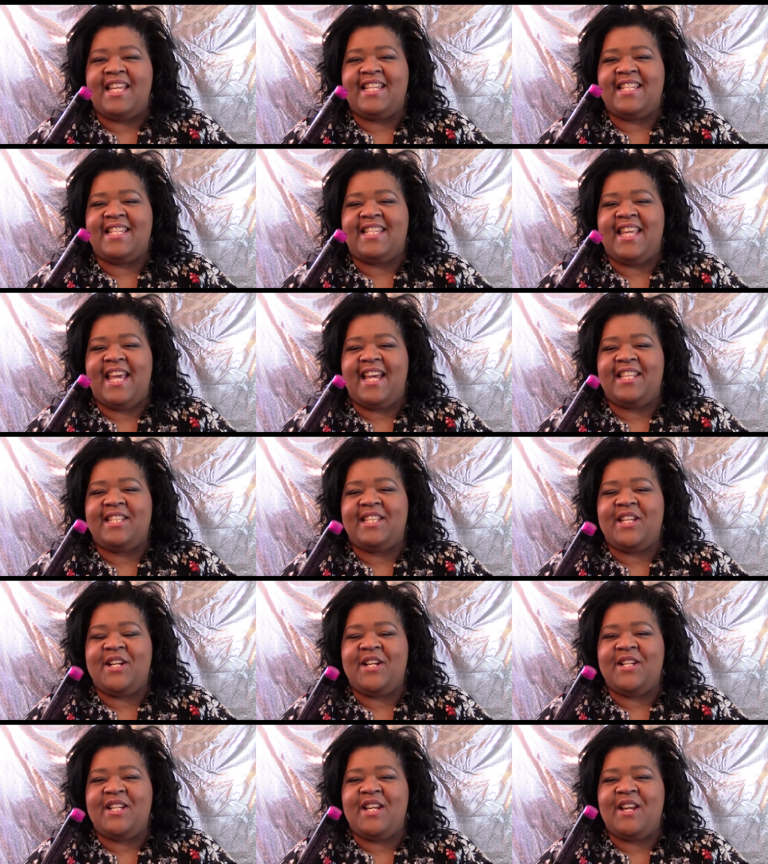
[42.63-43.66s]

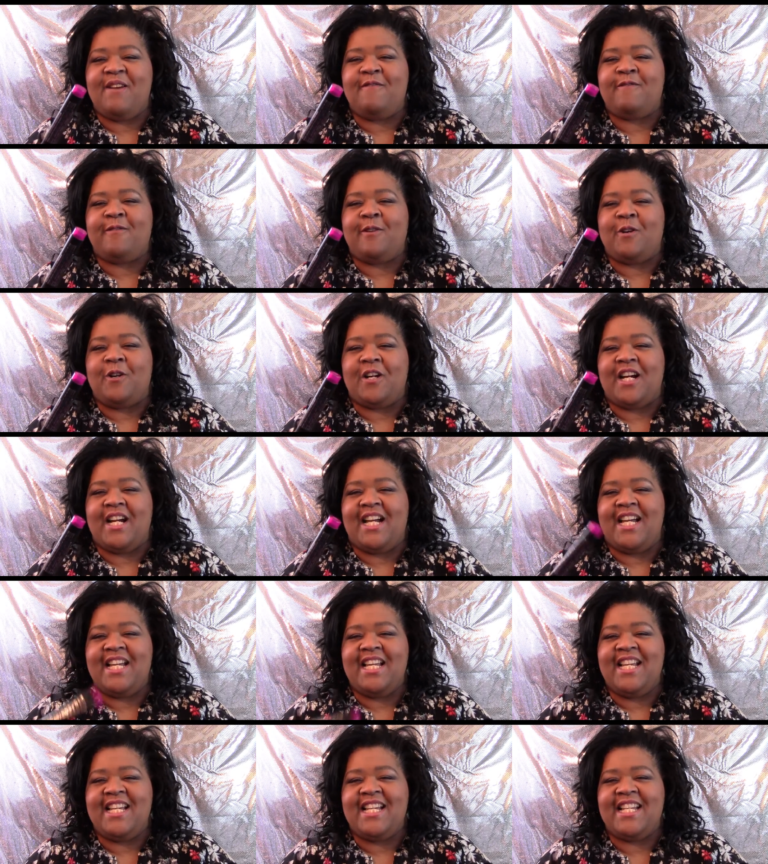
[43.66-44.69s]
Desert
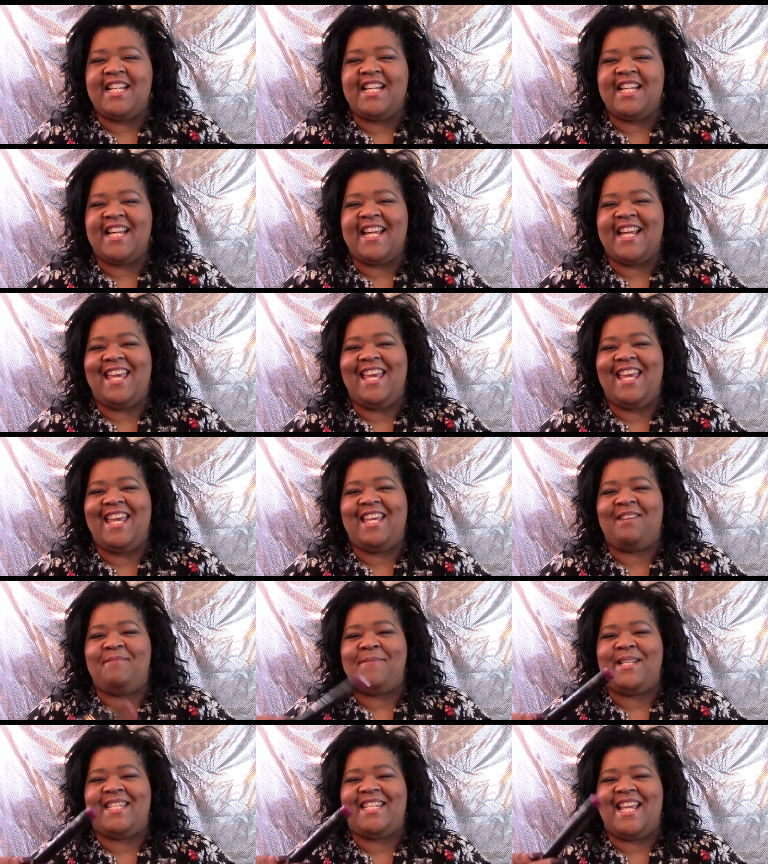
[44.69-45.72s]
Flora,
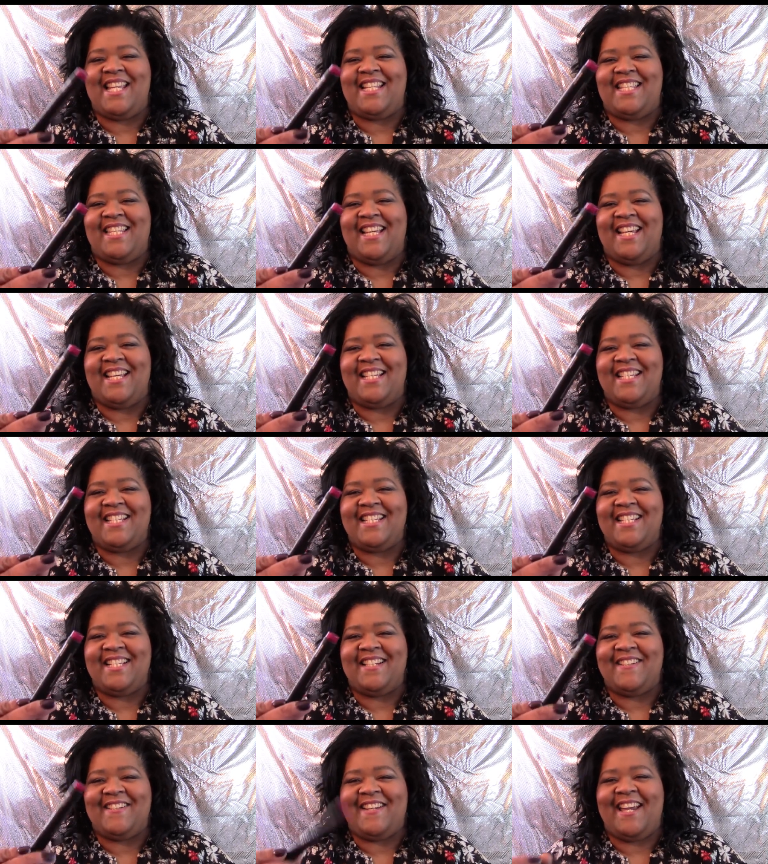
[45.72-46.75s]
and Magenta.
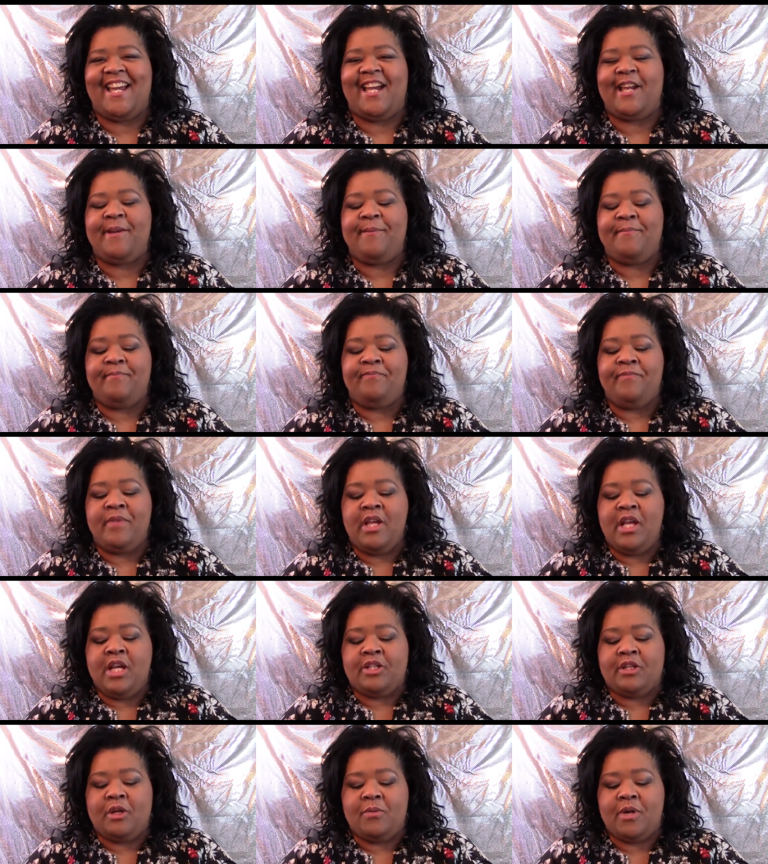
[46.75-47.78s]
Okay,
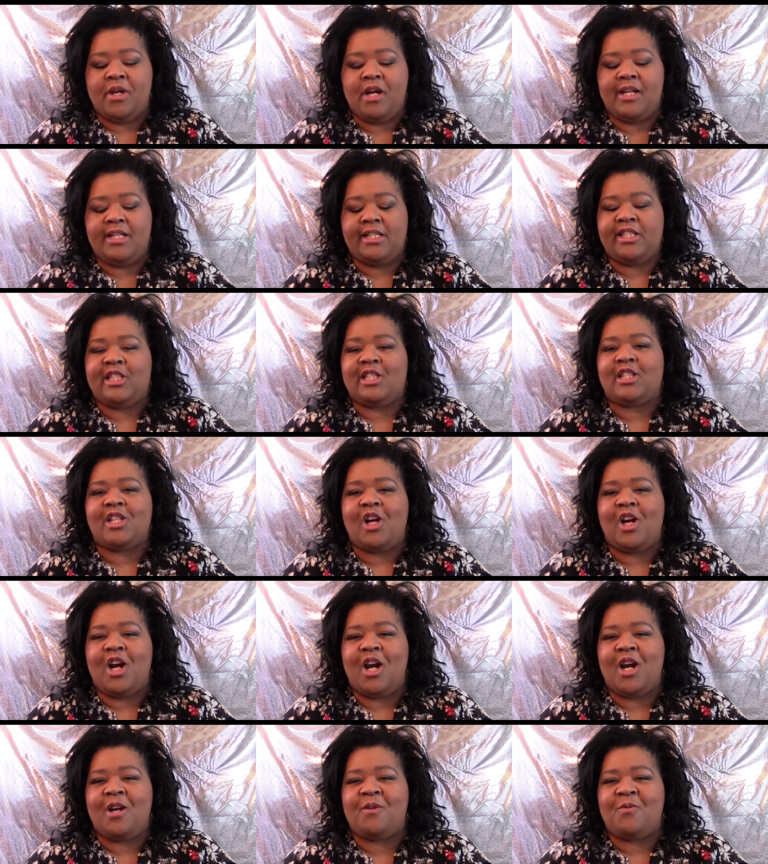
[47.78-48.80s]
so we're gonna
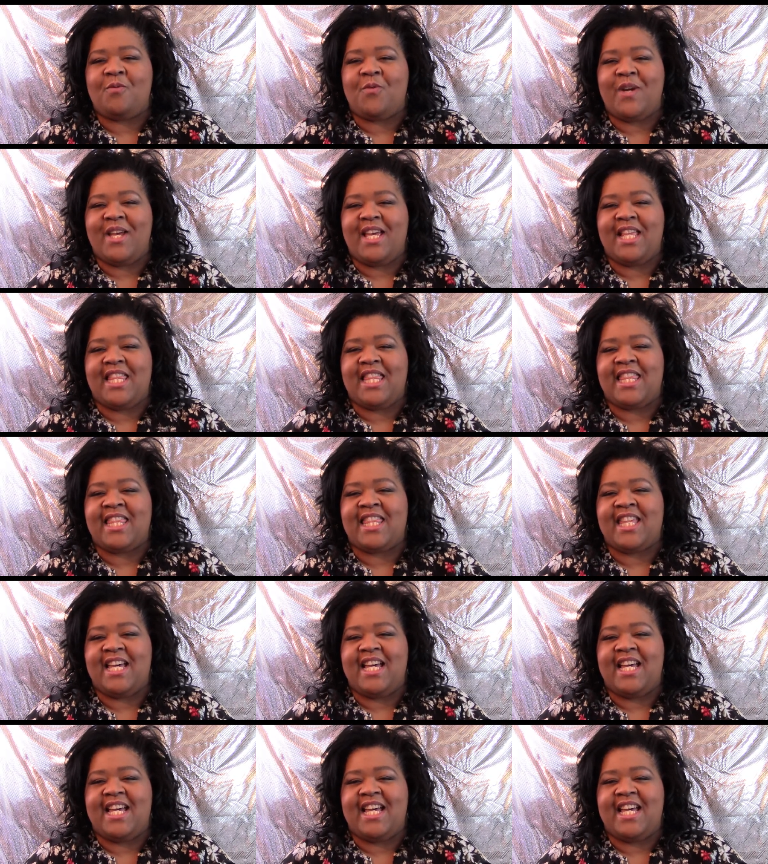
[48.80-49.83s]
start with
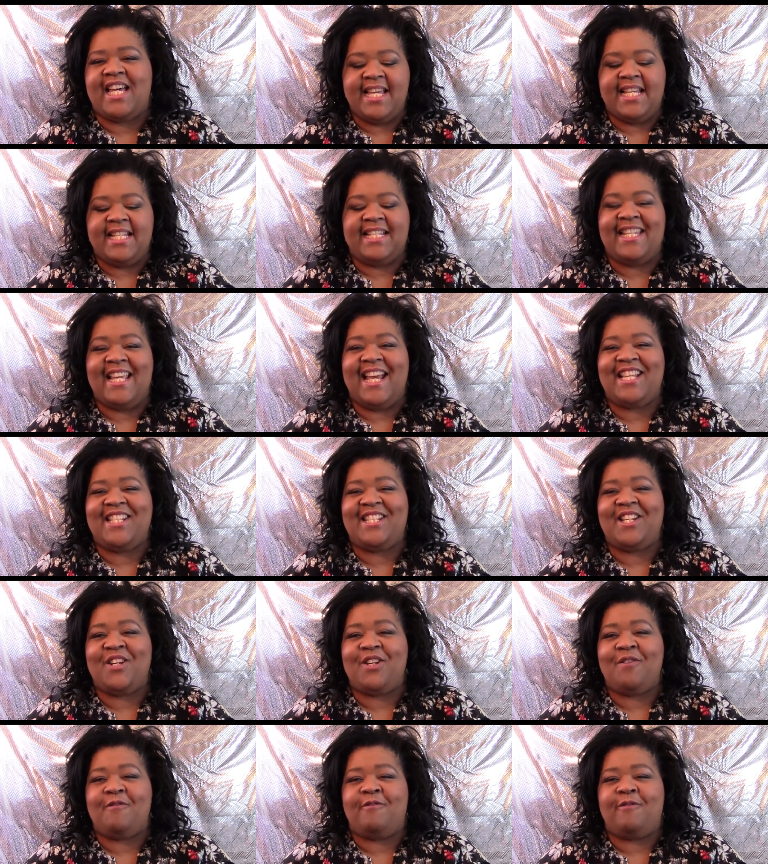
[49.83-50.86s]
the
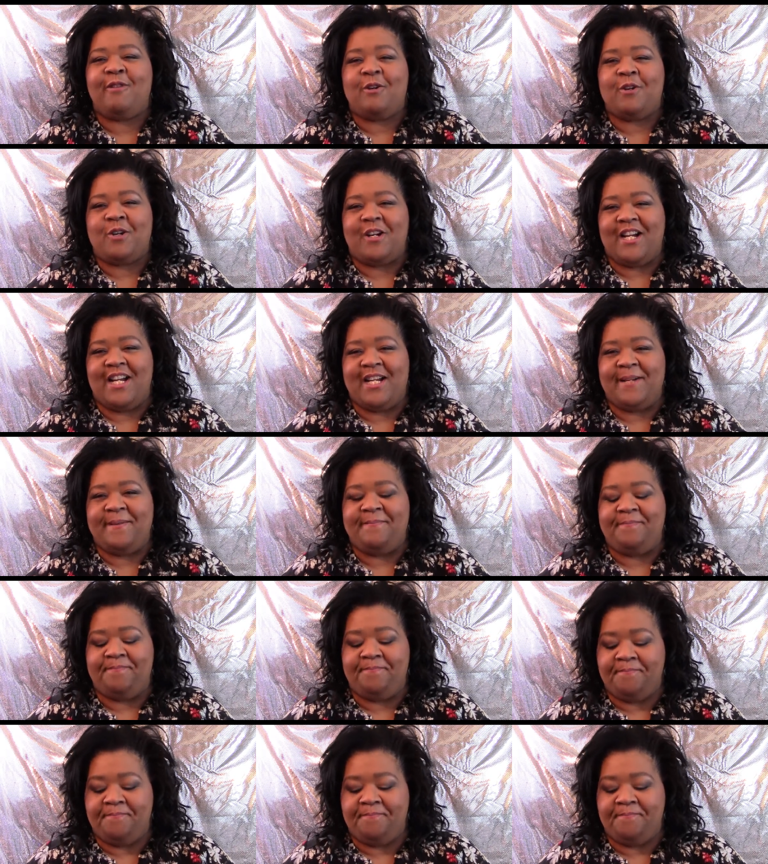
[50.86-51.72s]
Desert Flora.